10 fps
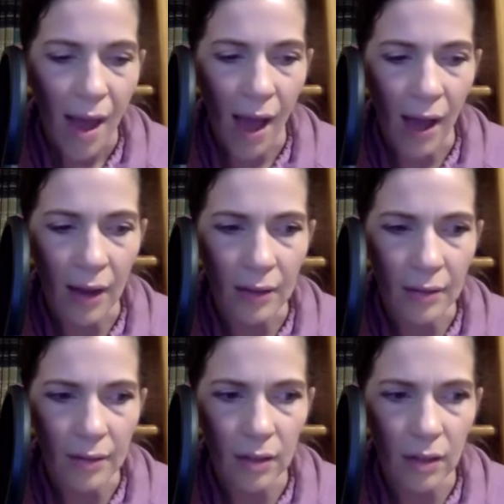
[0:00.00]

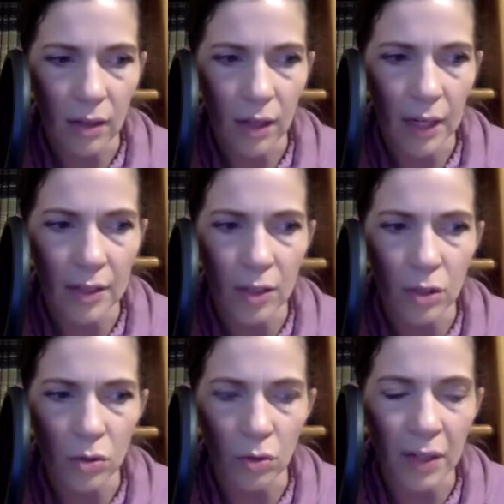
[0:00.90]
And it's a
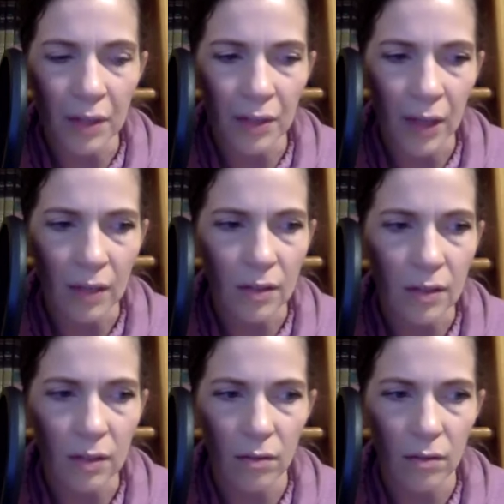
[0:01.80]
story that
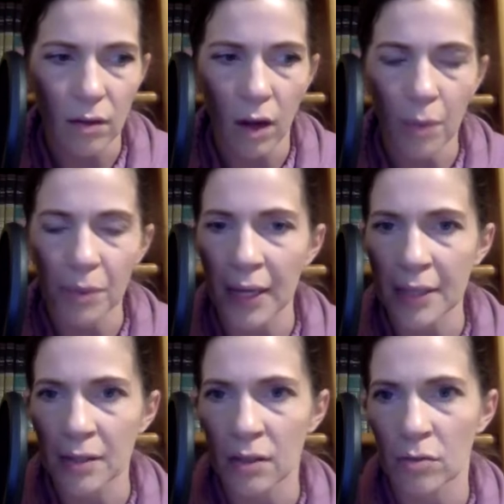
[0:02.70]

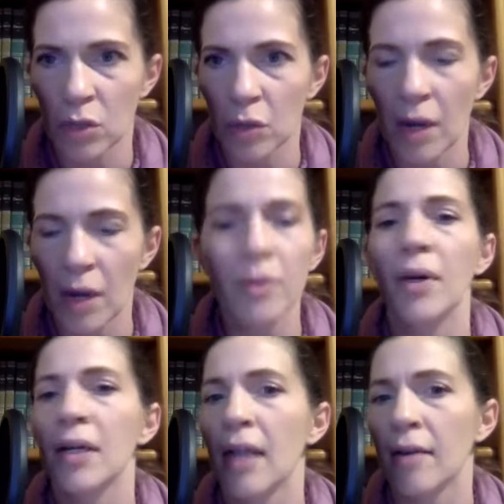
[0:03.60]
applies to
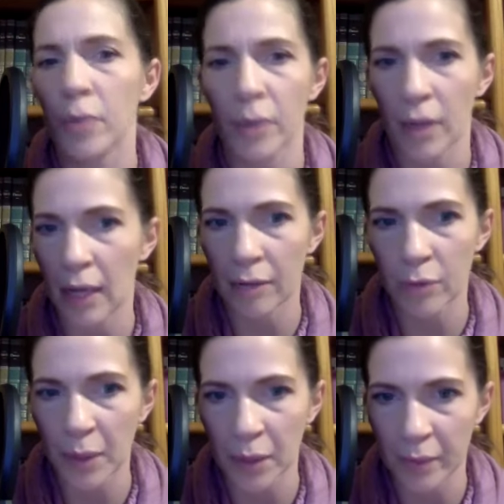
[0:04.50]
everyone, everywhere
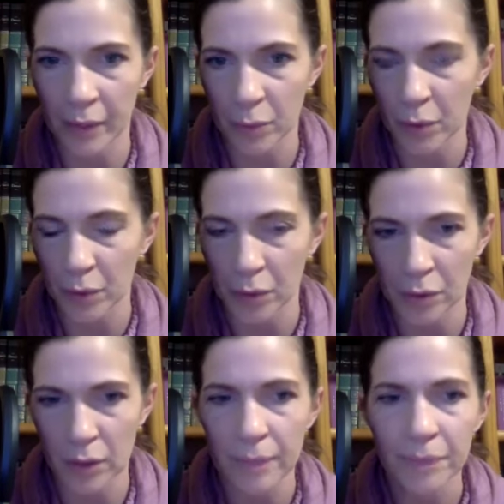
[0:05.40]
around the world.